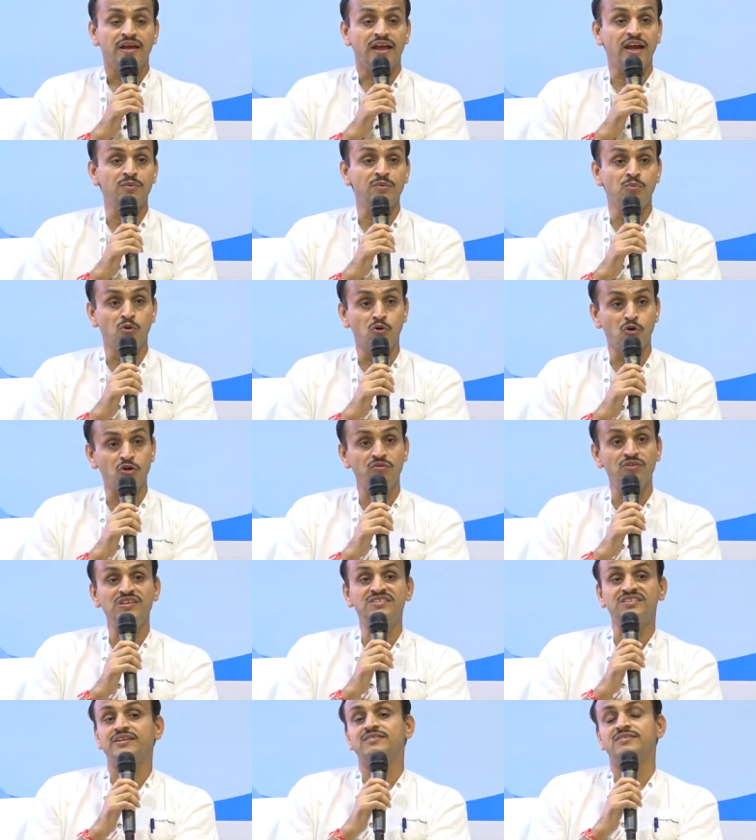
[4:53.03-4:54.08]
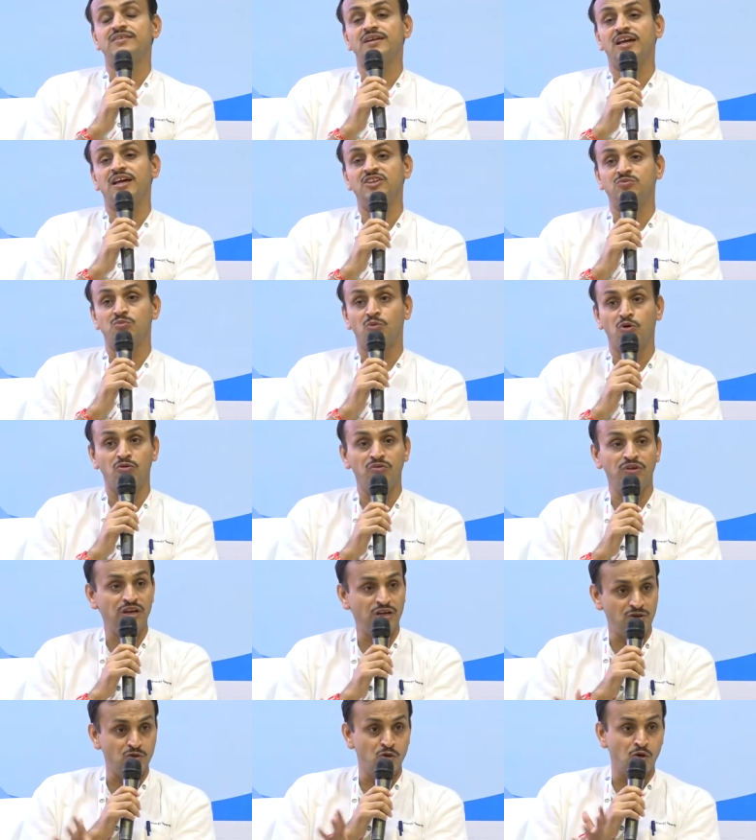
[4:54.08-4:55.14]
and more we centralize, more
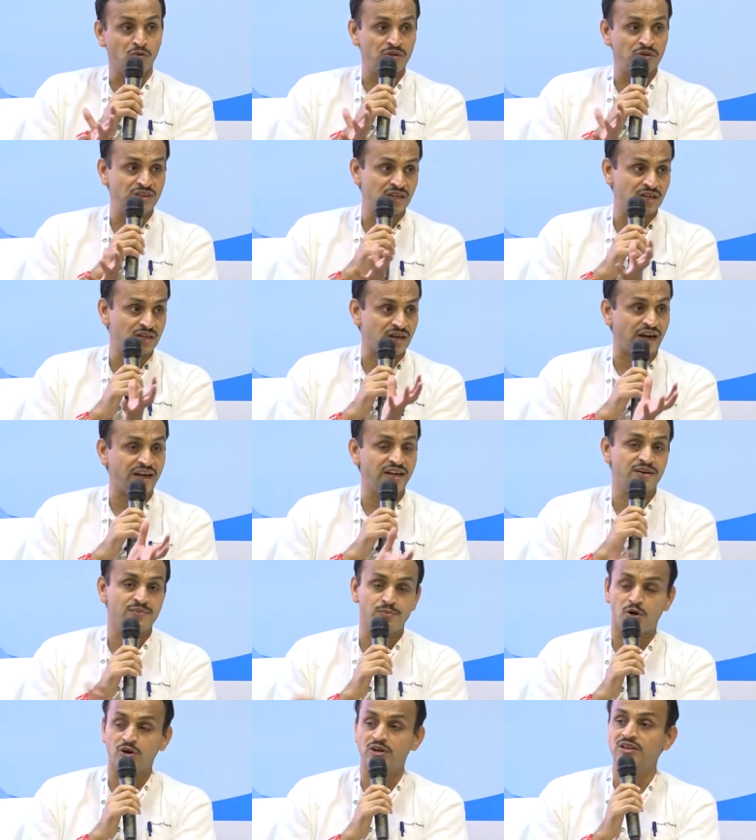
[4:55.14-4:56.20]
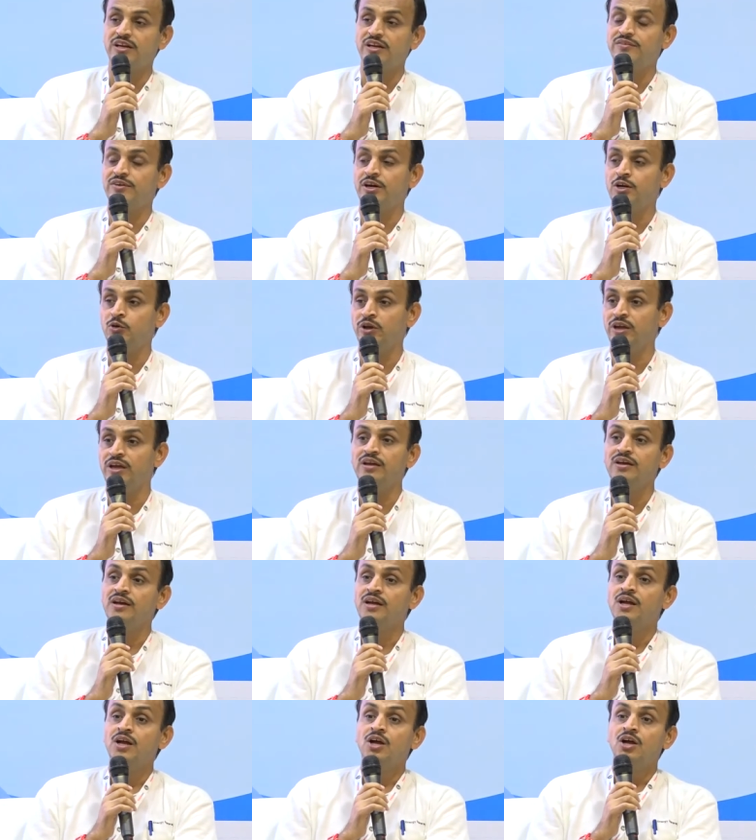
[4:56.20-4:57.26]
we go with the kind of model that we are doing,